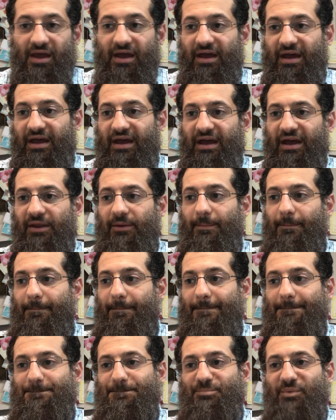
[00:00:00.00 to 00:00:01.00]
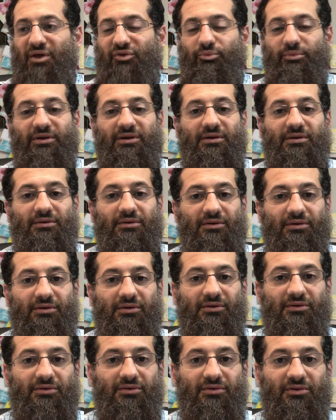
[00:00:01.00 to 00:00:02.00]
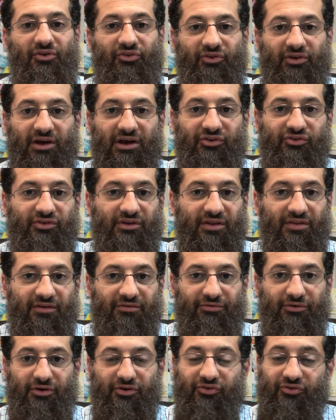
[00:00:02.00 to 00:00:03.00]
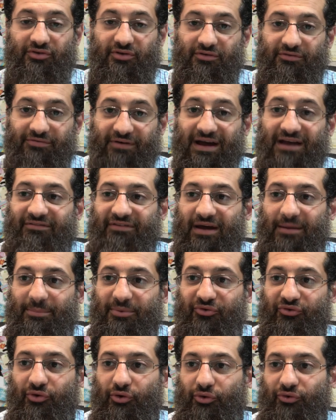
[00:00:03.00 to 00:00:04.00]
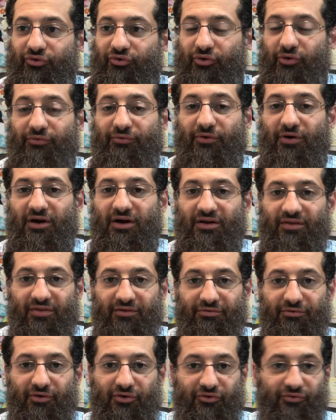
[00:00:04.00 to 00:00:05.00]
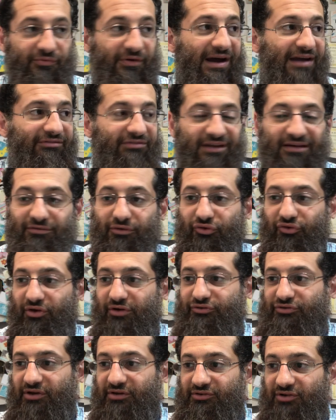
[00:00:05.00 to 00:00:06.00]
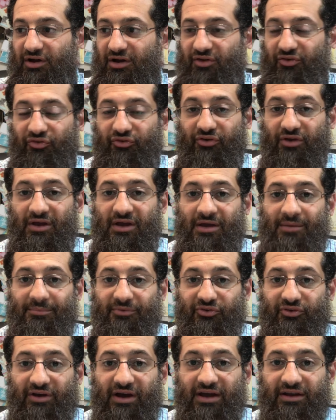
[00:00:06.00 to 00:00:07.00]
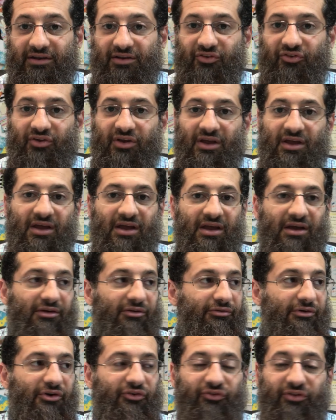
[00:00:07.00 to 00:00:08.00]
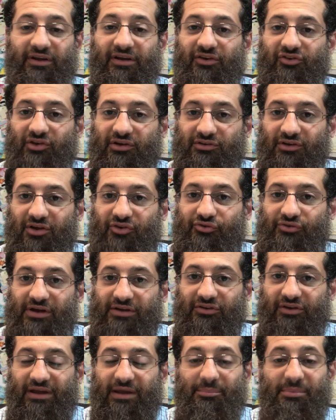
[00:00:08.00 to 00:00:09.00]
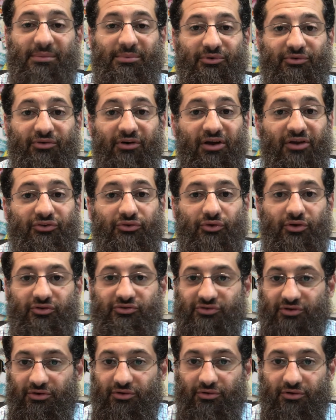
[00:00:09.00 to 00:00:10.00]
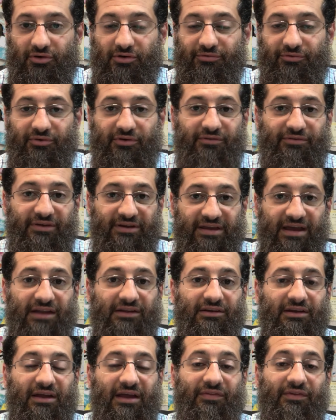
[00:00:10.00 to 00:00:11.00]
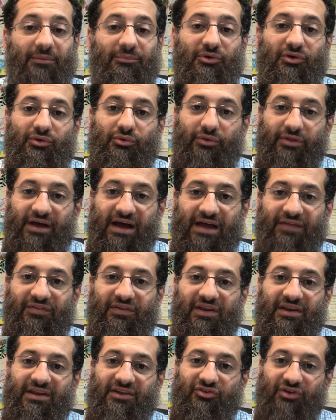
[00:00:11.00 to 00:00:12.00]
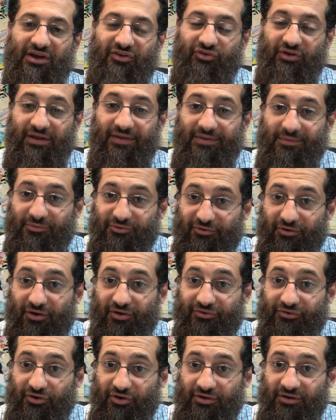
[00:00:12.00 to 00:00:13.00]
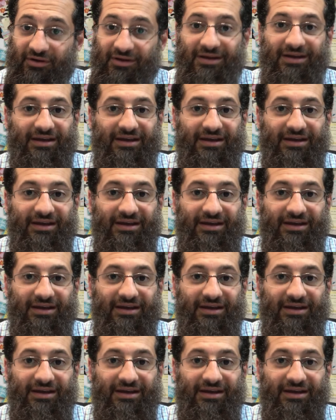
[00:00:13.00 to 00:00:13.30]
And as we discussed in the first 5 episodes so far, the first 5 levels of Shaitan's misguidance, first thing Shaitan's tried to get people to fall into is shirk or kufr. If he can't get them to do that, then he tries to get them to fall into